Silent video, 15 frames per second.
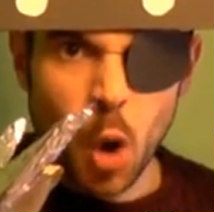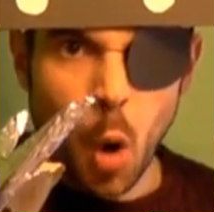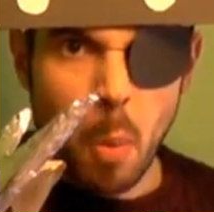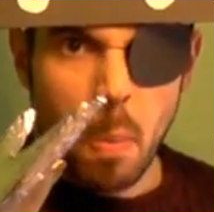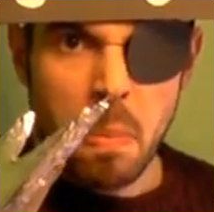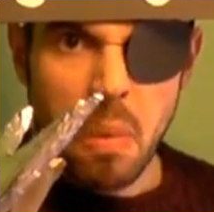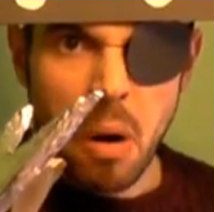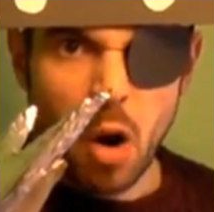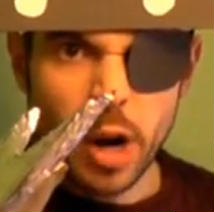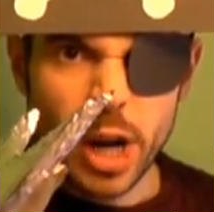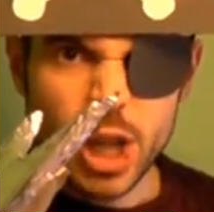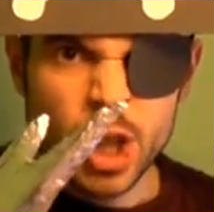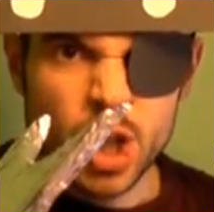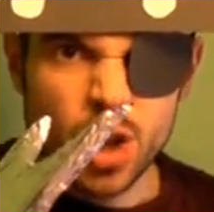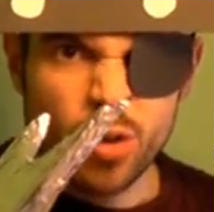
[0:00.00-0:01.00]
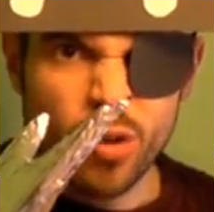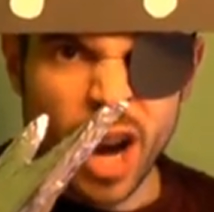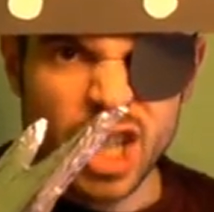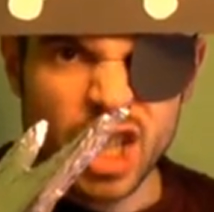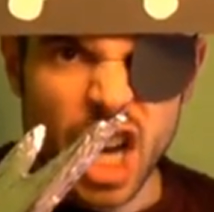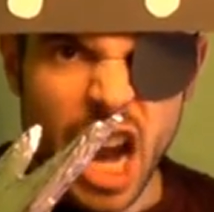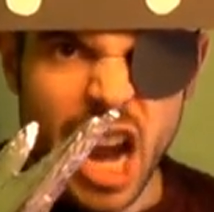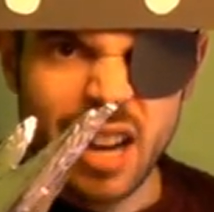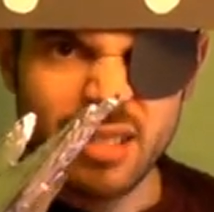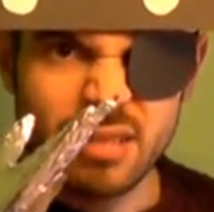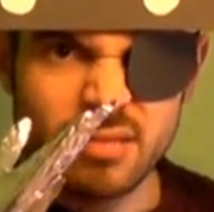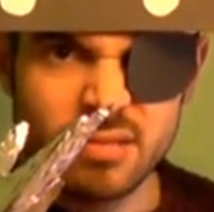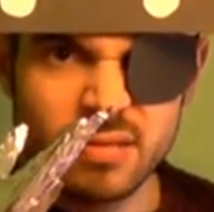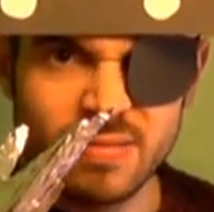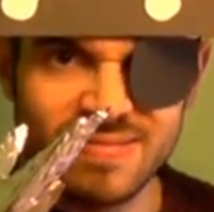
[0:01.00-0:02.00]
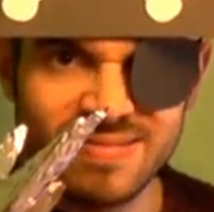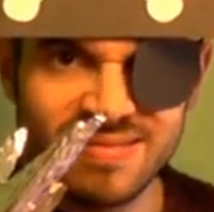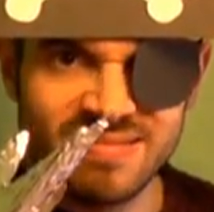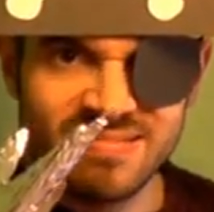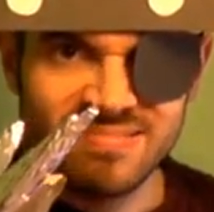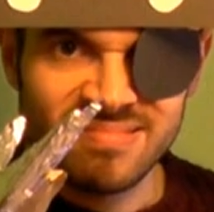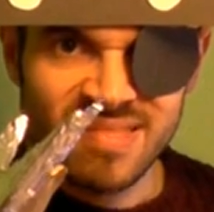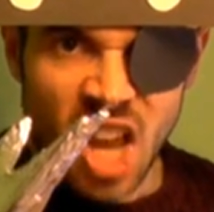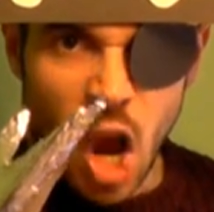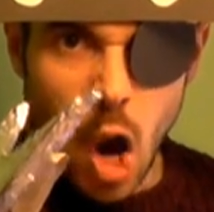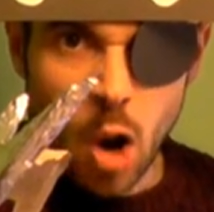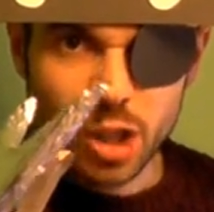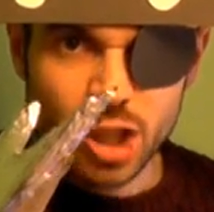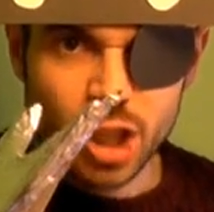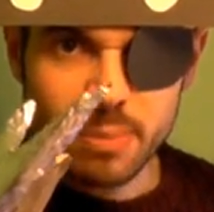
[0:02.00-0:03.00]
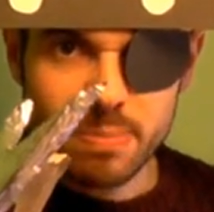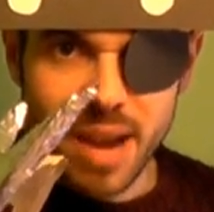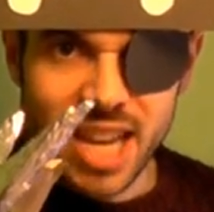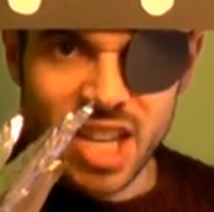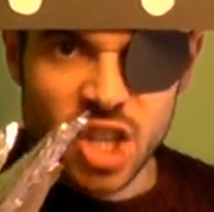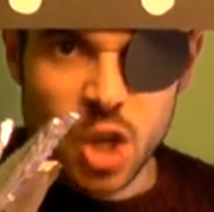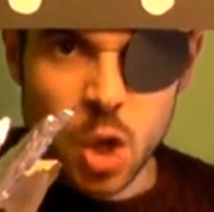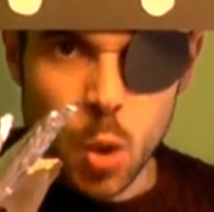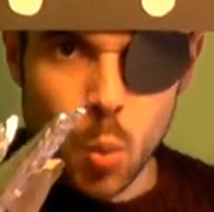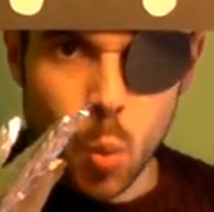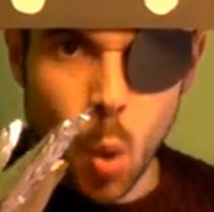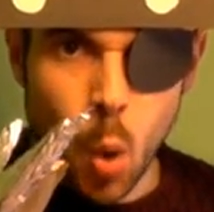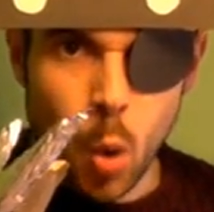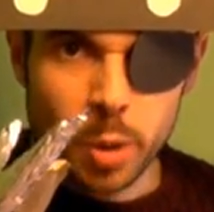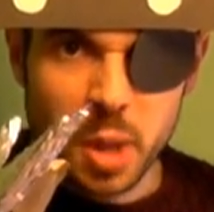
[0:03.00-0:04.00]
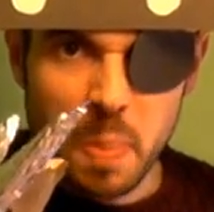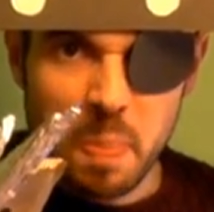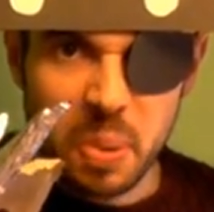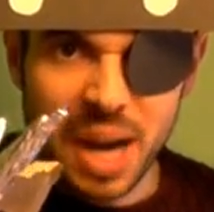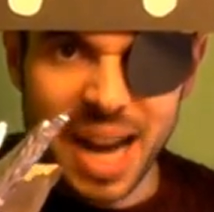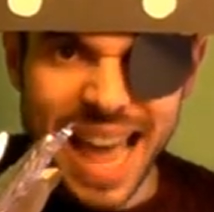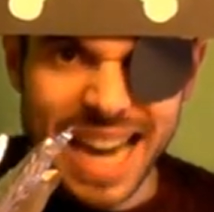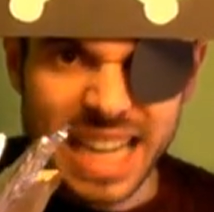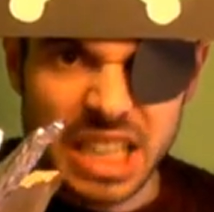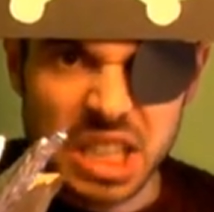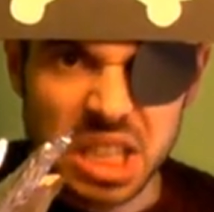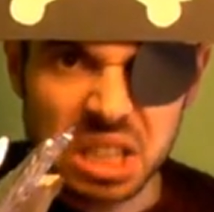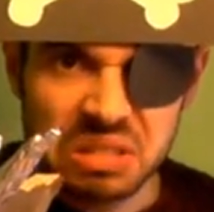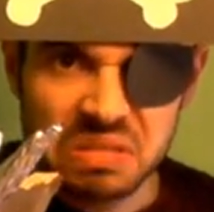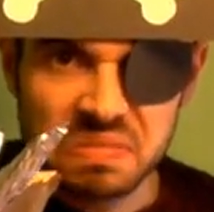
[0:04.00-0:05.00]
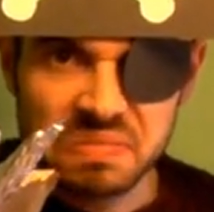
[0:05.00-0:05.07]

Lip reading: got my treasure. I should make you walk the plank.